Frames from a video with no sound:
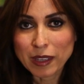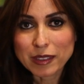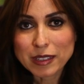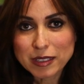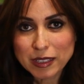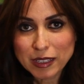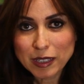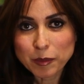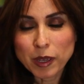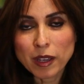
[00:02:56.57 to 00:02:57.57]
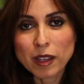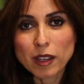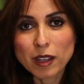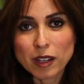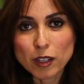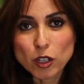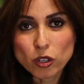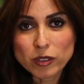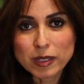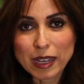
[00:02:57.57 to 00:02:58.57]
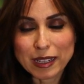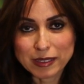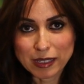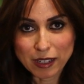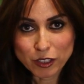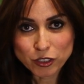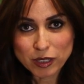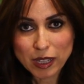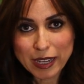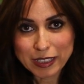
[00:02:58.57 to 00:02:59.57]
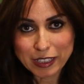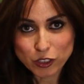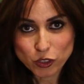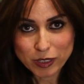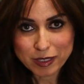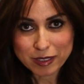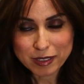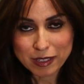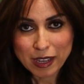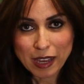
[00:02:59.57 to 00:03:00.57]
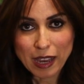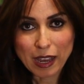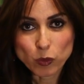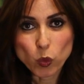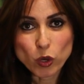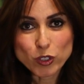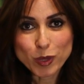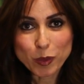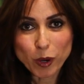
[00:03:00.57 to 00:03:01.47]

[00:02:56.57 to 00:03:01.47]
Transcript: The team looks at the underlying interests and works with the